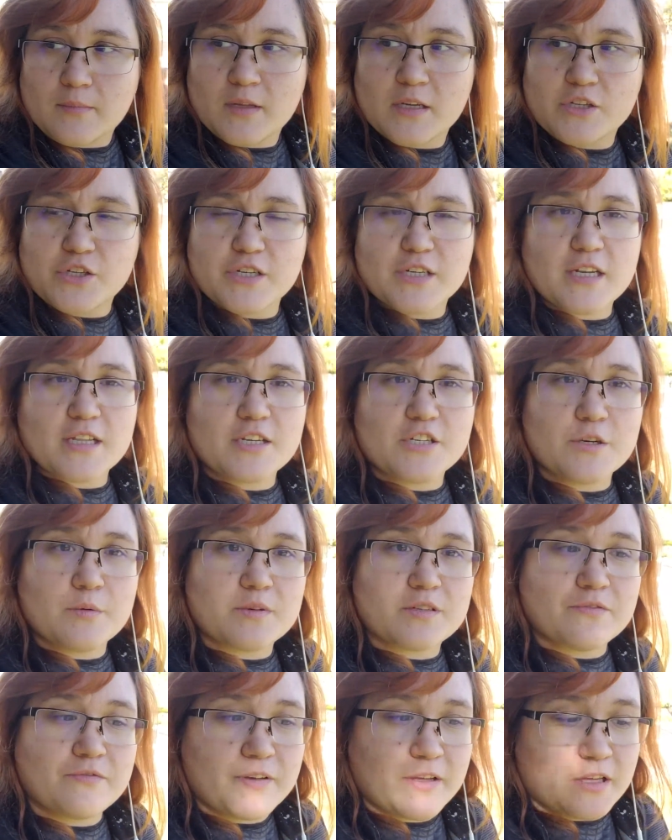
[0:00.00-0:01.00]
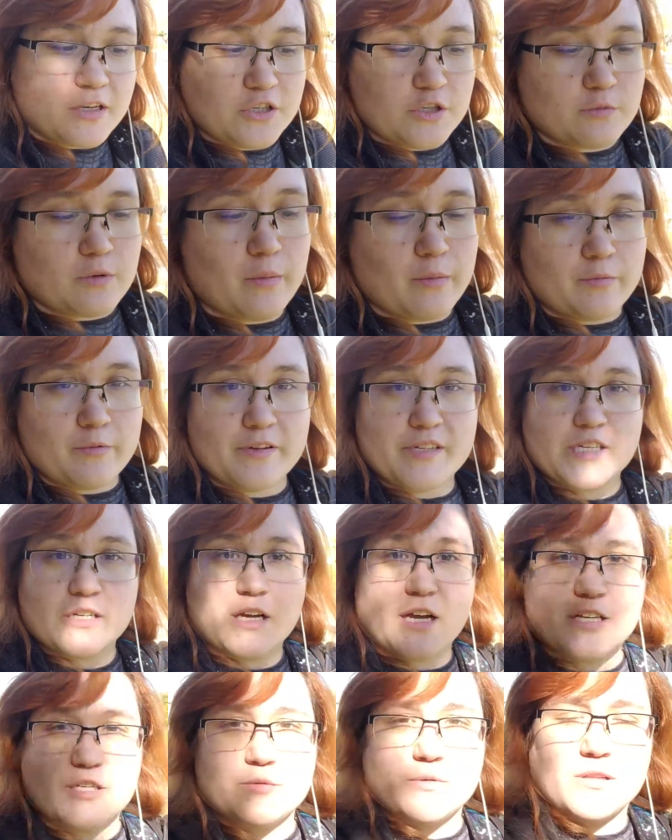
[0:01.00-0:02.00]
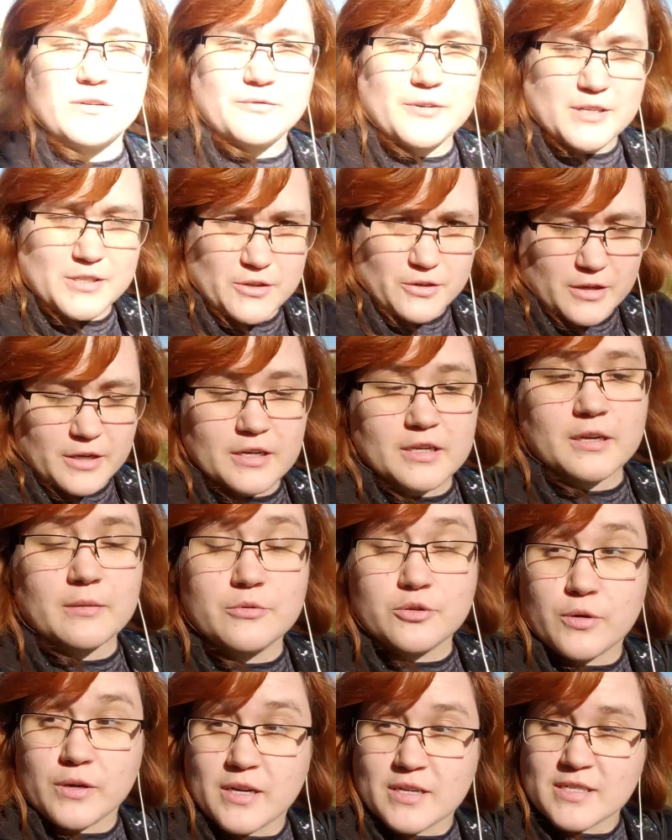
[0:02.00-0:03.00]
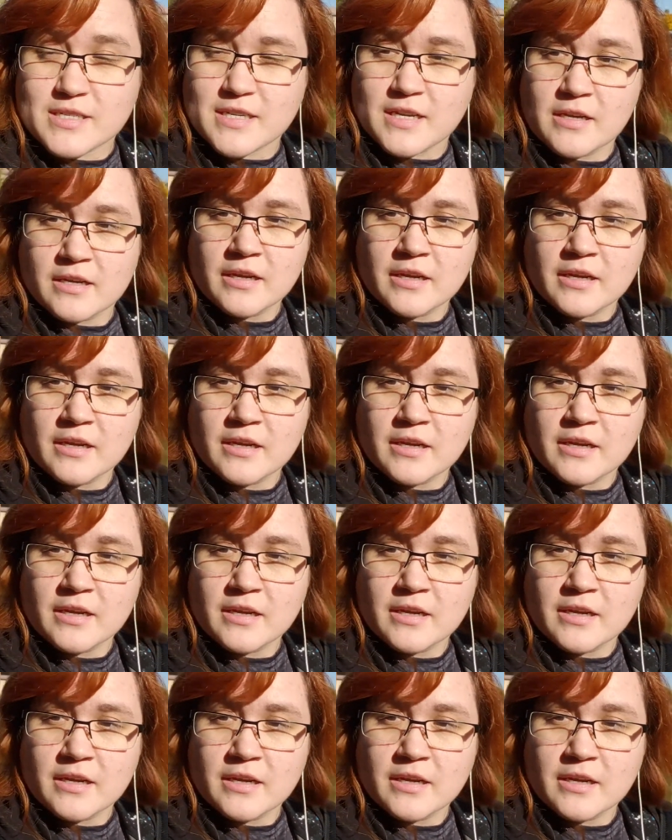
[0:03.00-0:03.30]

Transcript: She said that she wasn't feeling too well, but we still got two other friends that are gonna come join us.